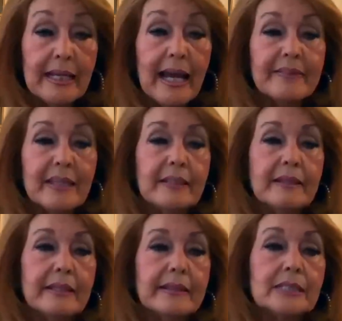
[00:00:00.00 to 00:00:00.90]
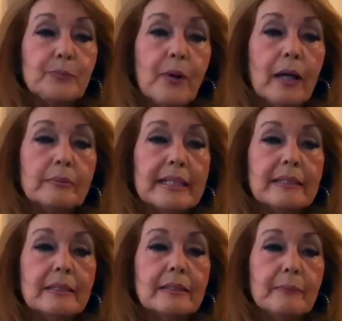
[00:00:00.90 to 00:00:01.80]
And I think that that's
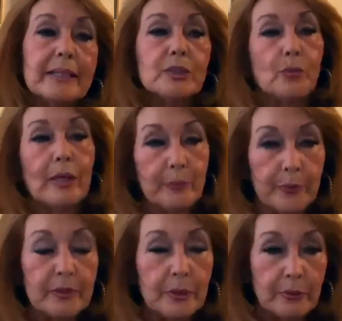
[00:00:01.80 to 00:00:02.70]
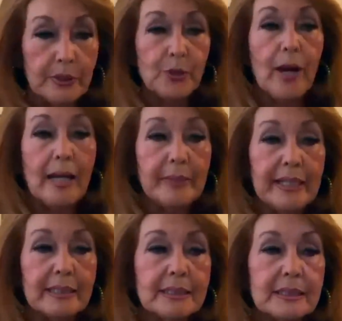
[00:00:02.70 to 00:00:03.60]
probably the best way to describe
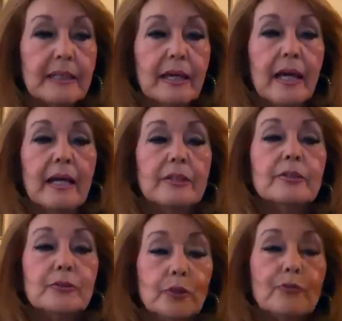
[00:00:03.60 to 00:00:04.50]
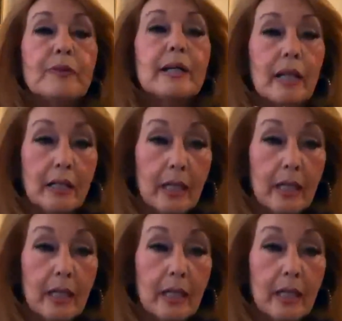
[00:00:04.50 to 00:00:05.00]
it is you feel